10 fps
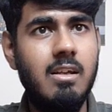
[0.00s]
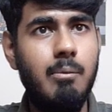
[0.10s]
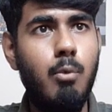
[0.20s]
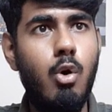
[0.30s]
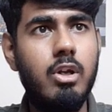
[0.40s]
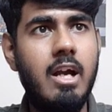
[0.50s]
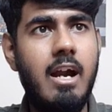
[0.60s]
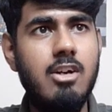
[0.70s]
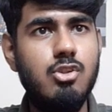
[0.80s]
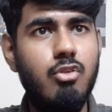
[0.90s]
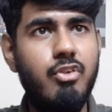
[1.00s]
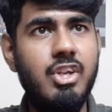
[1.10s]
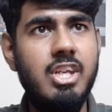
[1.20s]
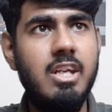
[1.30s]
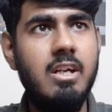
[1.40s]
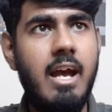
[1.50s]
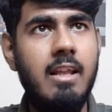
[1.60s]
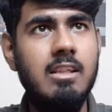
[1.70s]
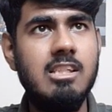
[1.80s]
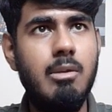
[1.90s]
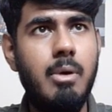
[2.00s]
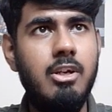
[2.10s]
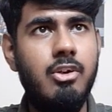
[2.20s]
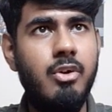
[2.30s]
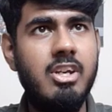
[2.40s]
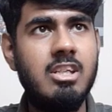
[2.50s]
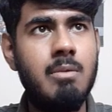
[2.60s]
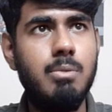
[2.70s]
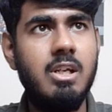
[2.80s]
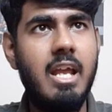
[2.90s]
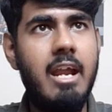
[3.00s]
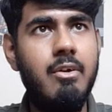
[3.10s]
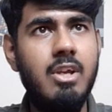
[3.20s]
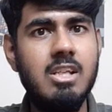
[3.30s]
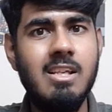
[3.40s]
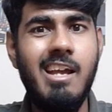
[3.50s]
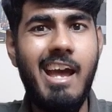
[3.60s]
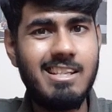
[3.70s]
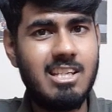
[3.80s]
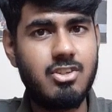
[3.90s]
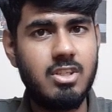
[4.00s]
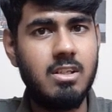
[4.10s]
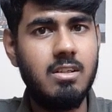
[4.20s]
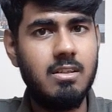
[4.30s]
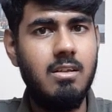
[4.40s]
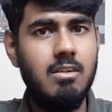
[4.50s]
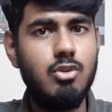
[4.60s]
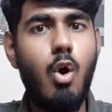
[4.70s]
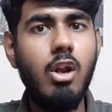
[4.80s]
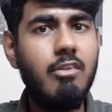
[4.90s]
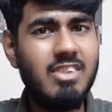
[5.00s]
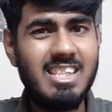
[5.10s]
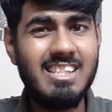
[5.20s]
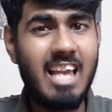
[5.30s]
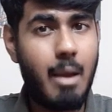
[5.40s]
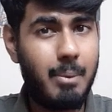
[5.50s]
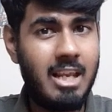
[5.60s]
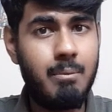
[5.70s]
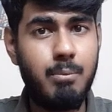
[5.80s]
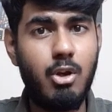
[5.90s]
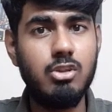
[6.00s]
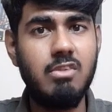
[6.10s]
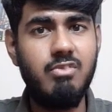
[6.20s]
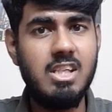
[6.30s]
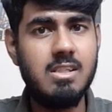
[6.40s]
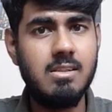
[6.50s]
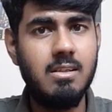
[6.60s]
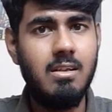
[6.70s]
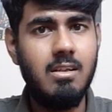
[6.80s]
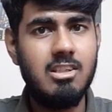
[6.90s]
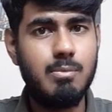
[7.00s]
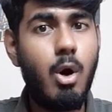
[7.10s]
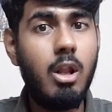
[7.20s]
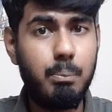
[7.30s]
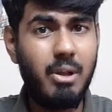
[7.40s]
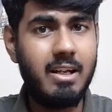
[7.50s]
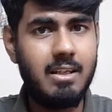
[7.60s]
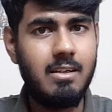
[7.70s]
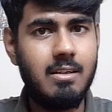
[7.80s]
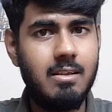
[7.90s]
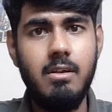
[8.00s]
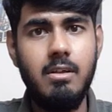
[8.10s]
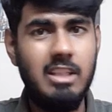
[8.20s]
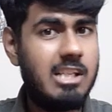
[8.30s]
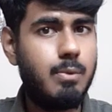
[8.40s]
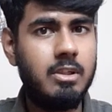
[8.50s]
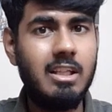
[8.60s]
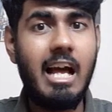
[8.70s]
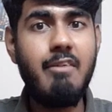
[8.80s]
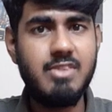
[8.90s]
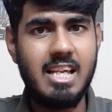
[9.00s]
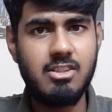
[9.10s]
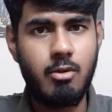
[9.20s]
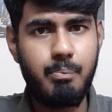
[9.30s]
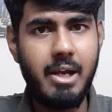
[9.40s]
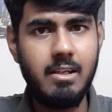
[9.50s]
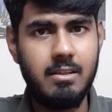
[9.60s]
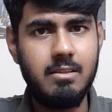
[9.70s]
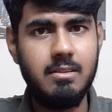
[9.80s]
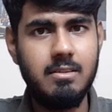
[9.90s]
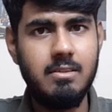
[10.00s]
more cards over here, and these are my grid template areas, etc. So all of this is happening because of this small plugin. There's one, the Live SASS compiler.